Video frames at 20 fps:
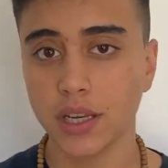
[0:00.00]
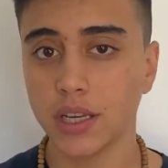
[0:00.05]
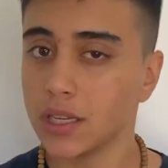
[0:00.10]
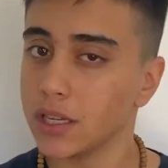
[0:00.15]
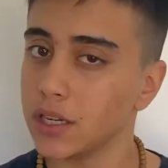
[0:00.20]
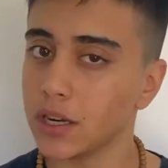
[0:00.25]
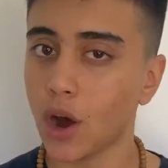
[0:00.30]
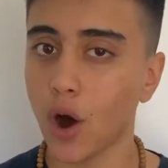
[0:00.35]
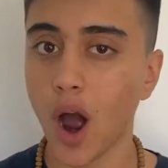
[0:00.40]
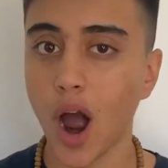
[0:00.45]
You
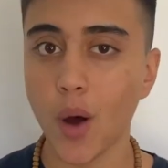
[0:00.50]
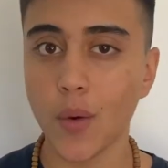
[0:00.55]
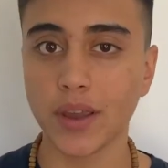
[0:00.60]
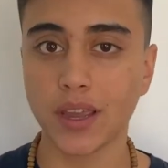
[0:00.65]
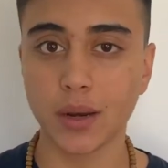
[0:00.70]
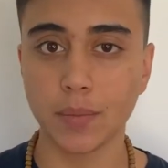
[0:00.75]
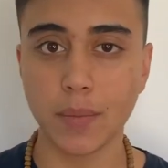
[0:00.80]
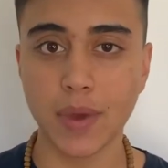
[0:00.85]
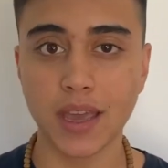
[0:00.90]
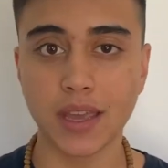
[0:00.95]
know, how it
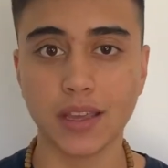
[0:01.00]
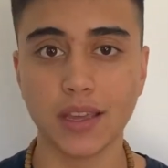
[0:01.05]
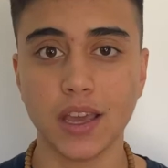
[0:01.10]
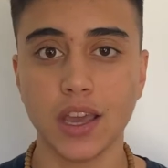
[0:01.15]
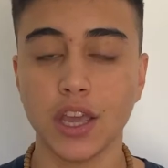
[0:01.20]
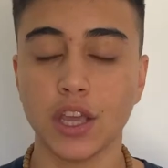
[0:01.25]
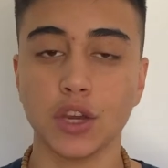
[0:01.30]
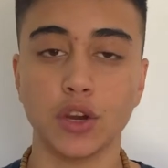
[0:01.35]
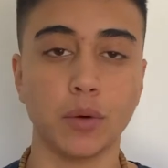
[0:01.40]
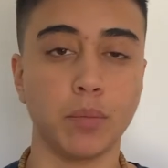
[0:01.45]
can make
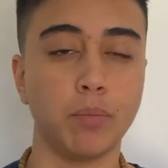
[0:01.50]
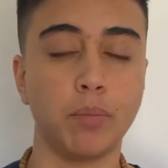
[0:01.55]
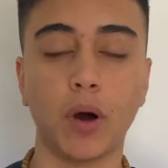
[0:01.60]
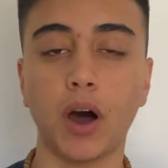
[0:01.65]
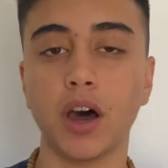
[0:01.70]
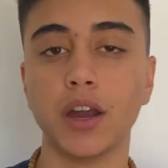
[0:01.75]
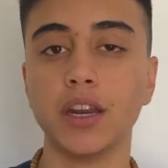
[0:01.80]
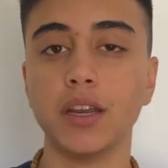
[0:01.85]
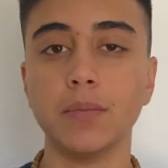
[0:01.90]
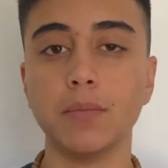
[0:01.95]
your
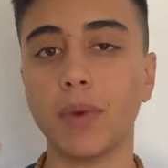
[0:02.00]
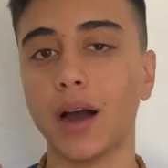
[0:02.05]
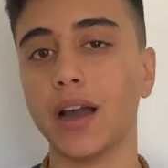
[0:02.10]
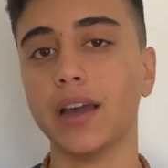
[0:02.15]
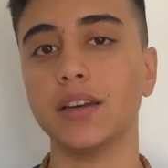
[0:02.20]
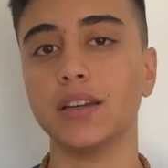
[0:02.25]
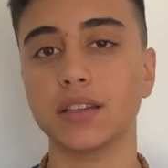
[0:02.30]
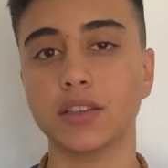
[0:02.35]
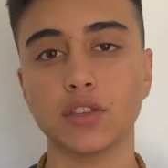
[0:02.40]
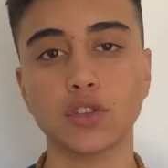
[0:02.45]
body,
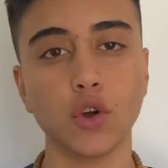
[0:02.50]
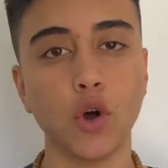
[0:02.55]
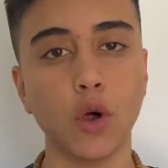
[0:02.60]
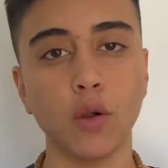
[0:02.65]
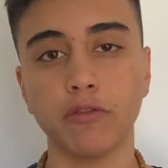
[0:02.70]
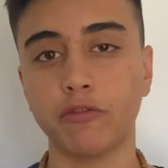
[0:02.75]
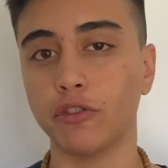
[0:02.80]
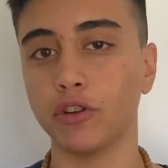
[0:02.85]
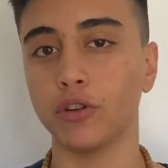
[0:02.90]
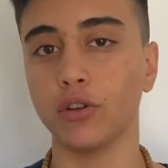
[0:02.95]
mind, and soul
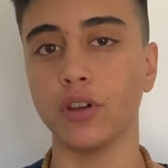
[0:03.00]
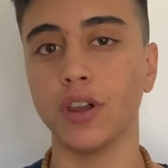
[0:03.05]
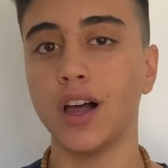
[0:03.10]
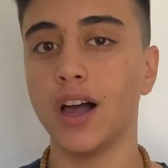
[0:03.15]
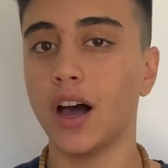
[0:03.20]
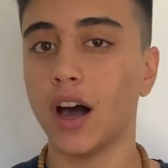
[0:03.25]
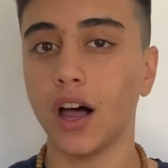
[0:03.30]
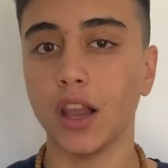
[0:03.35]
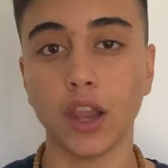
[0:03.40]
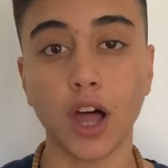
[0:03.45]
feel
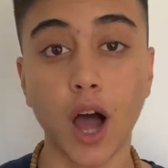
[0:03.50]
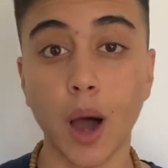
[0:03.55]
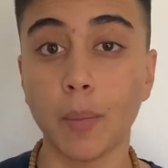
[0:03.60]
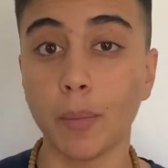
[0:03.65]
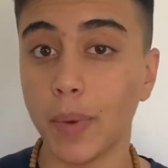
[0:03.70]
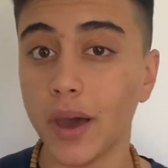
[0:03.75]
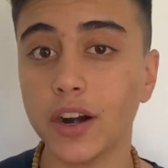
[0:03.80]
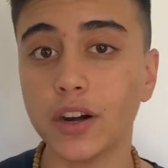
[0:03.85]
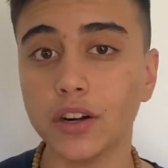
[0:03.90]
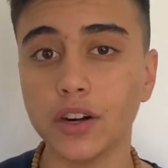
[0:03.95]
a lot
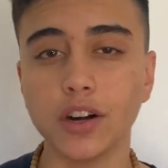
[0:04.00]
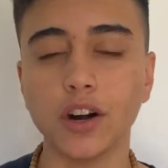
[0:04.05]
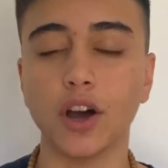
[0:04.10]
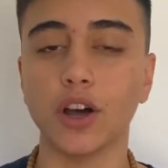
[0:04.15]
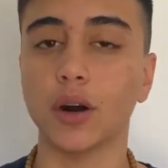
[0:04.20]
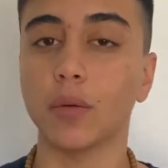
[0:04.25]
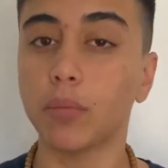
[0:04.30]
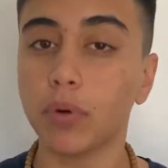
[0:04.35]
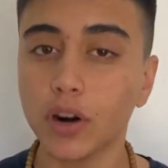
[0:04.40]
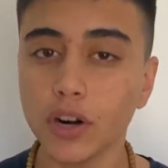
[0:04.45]
better on
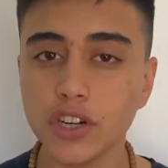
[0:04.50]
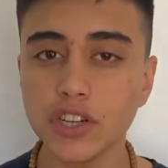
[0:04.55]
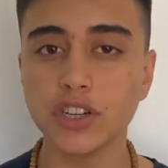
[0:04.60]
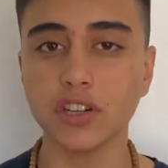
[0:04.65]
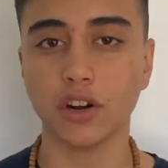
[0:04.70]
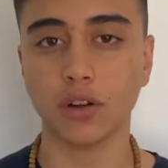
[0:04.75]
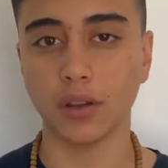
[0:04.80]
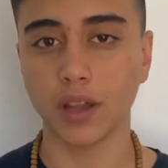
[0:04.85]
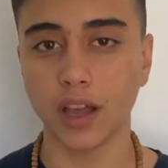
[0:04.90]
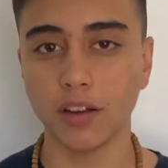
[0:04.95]
a
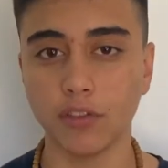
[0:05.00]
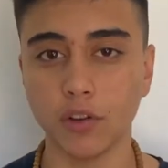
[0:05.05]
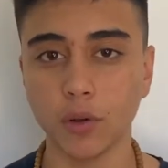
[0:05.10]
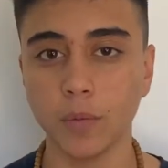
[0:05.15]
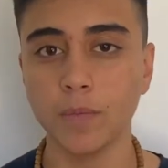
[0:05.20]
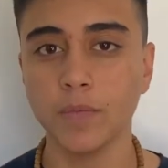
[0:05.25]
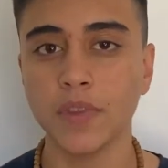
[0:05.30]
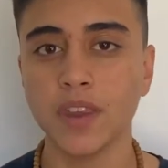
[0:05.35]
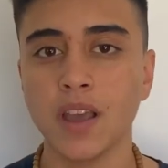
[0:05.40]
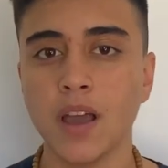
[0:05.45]
personal
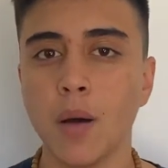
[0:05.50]
level,